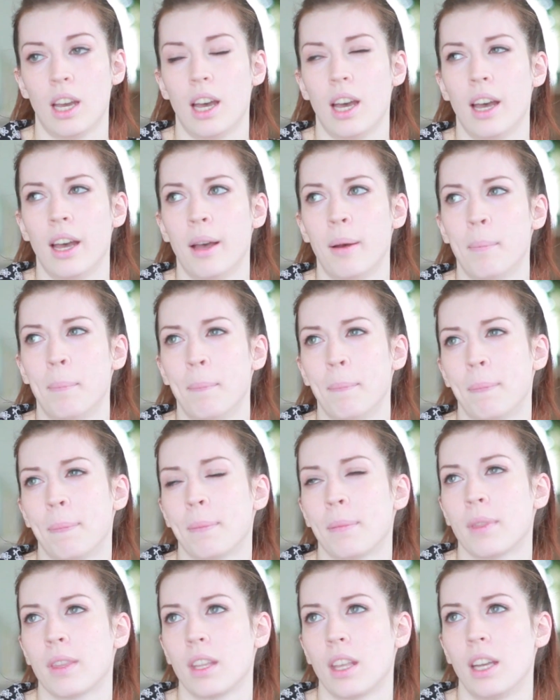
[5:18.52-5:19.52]

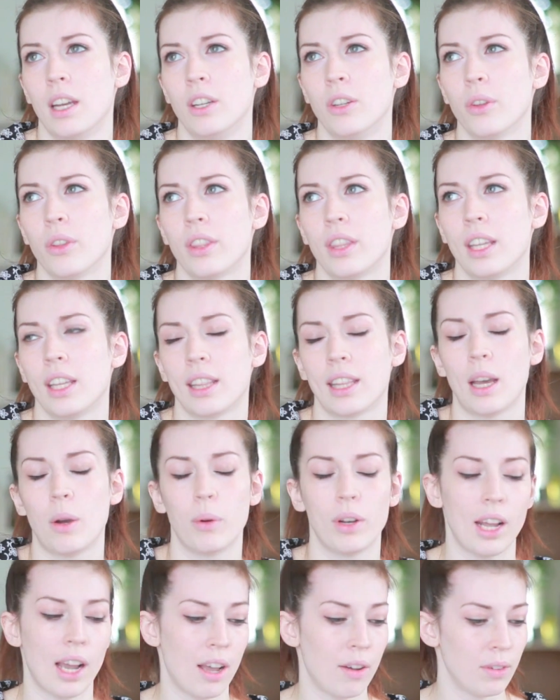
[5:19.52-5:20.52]
I don't think that
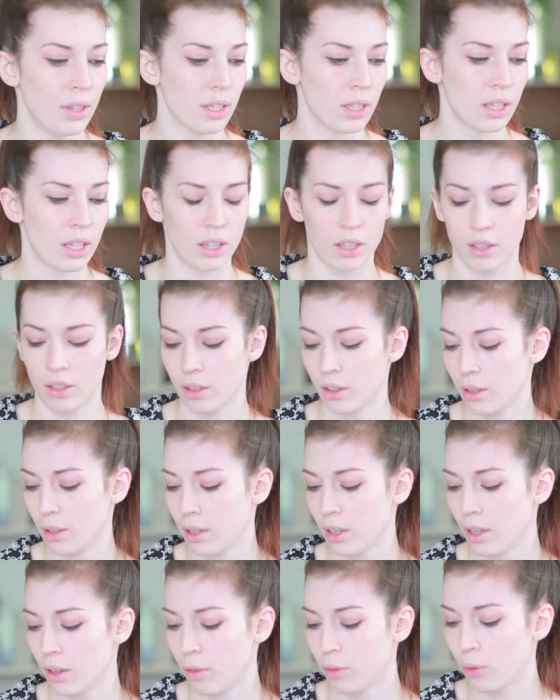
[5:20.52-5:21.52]
would have as
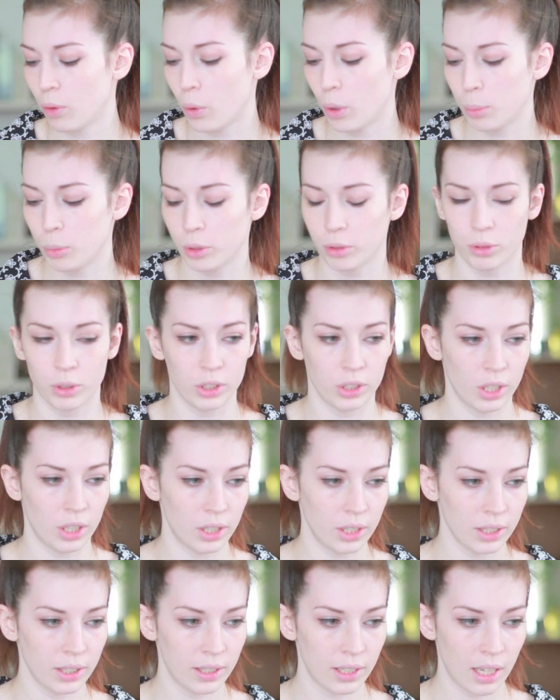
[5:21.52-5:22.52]
formal
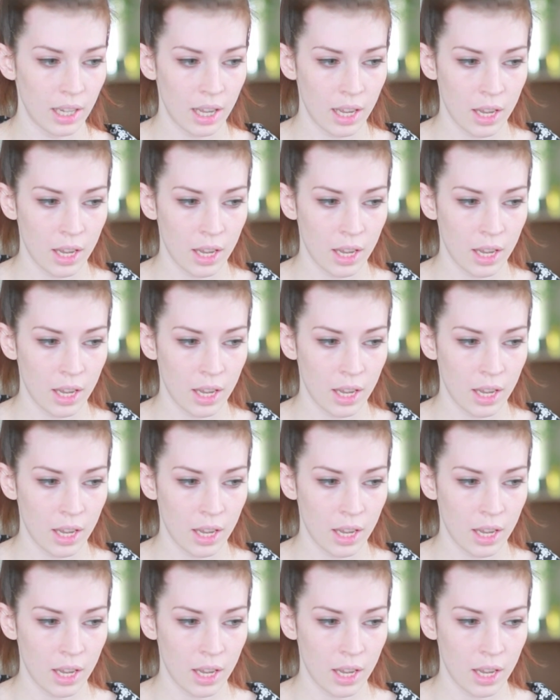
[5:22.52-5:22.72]
results.